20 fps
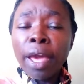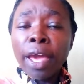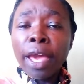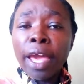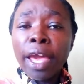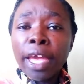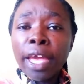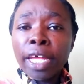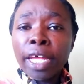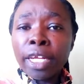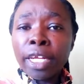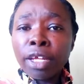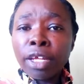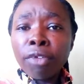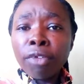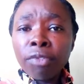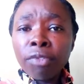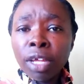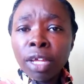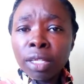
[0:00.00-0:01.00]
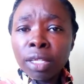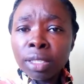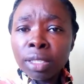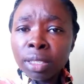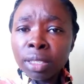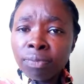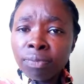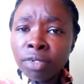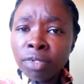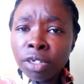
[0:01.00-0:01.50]
And if you like
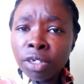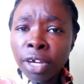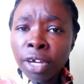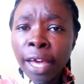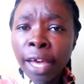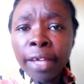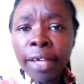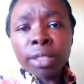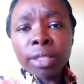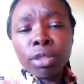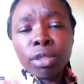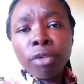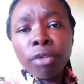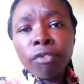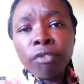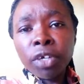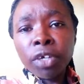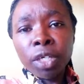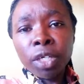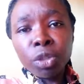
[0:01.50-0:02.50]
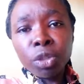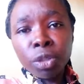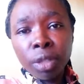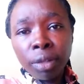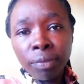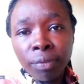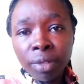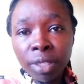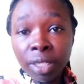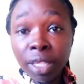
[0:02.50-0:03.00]
this video, guys, don't forget to
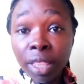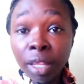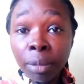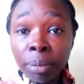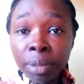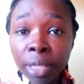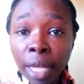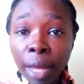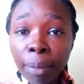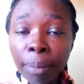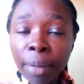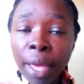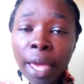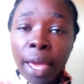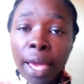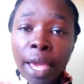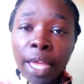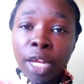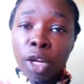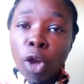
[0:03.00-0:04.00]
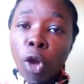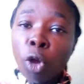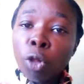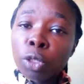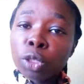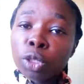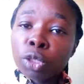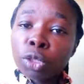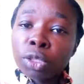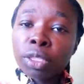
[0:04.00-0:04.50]
give it a thumbs up and
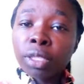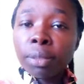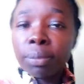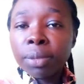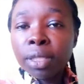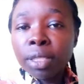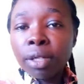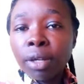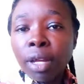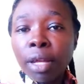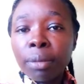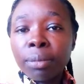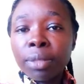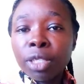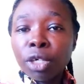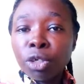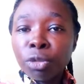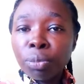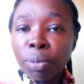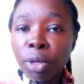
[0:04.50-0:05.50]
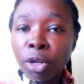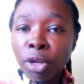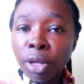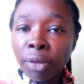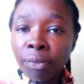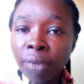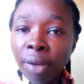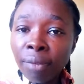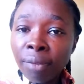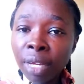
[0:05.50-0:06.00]
also subscribe down below.
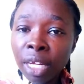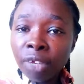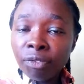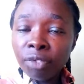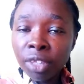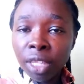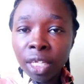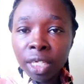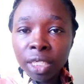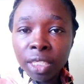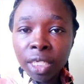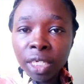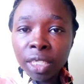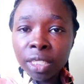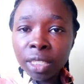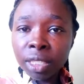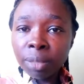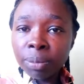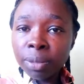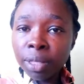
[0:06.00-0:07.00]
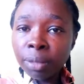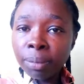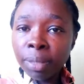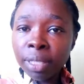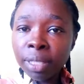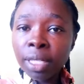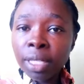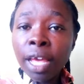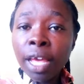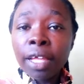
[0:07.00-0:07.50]
If I went for the returning
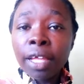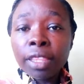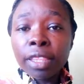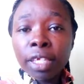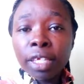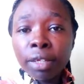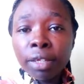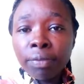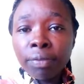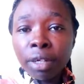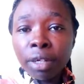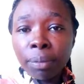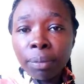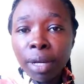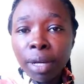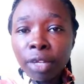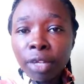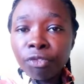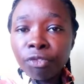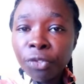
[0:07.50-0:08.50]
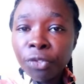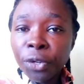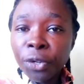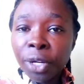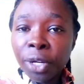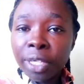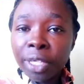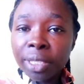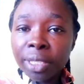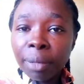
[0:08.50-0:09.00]
subscribers, thank you very much for
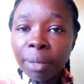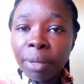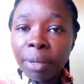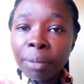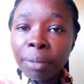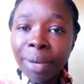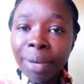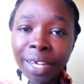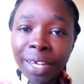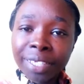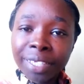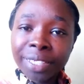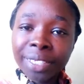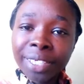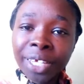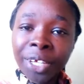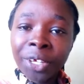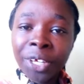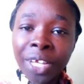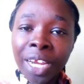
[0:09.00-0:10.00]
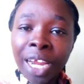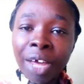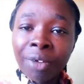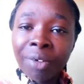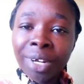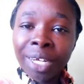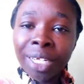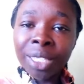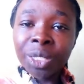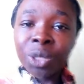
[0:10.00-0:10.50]
always coming back. See you in
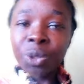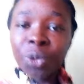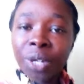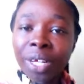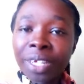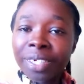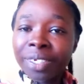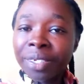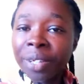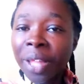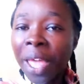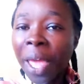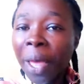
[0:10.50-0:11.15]
our next one.